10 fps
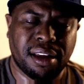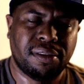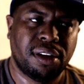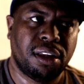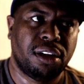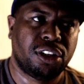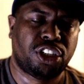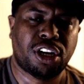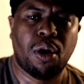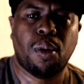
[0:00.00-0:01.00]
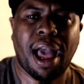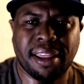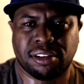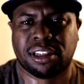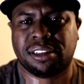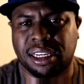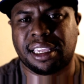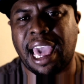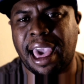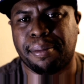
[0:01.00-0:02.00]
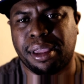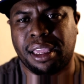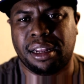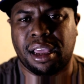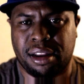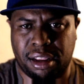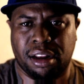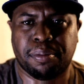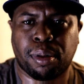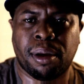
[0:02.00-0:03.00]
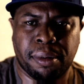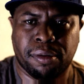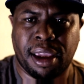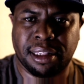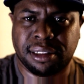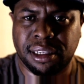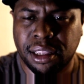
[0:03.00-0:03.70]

of show why there's such a gap in employment rates.